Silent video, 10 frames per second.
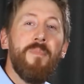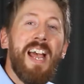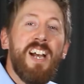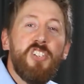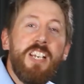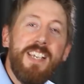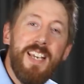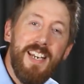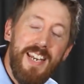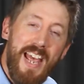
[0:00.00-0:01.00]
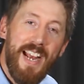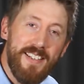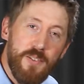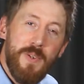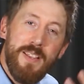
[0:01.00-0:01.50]
Actually
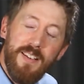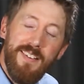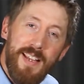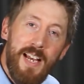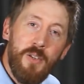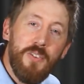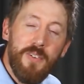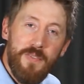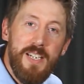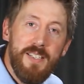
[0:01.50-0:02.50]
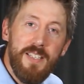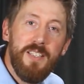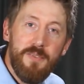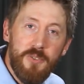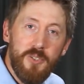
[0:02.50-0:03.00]
connect with the sounds of these
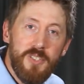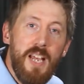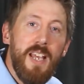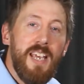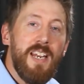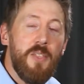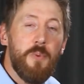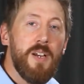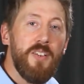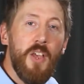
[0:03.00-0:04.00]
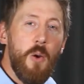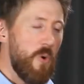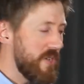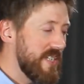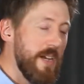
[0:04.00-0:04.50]
intervals. In other words,
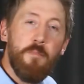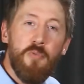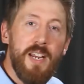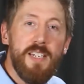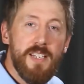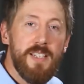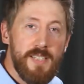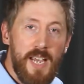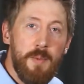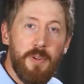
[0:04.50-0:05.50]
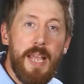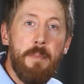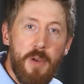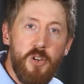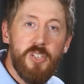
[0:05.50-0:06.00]
what does it bring to the table
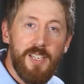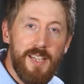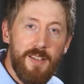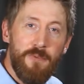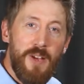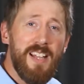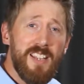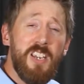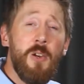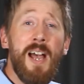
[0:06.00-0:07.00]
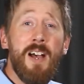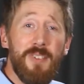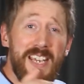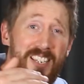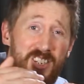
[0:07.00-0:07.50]
emotionally? The fact that you have
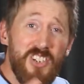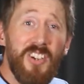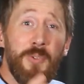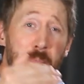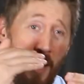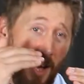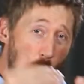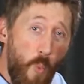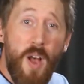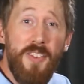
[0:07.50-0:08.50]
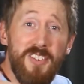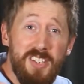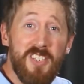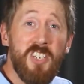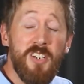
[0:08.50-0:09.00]
in just bar 1 to
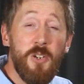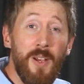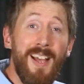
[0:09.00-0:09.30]
2